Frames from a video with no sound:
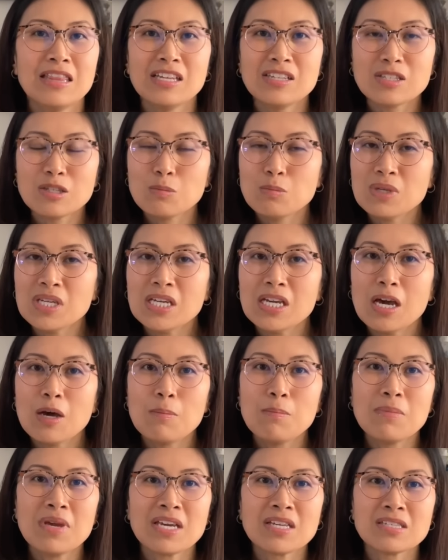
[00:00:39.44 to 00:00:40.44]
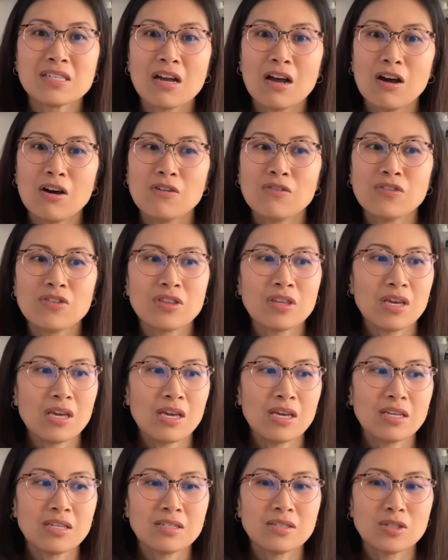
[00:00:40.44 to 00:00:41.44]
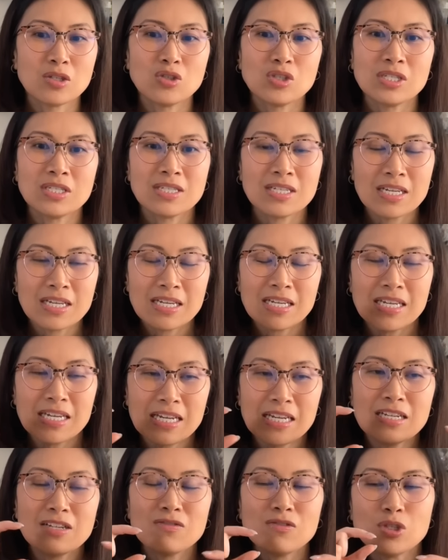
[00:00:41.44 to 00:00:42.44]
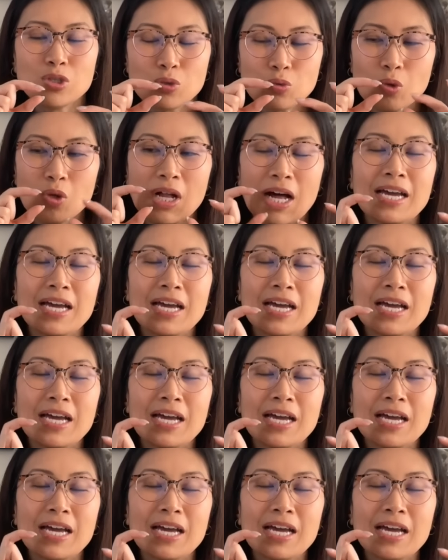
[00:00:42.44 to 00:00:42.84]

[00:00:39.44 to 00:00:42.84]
this can be a mix of things such as individual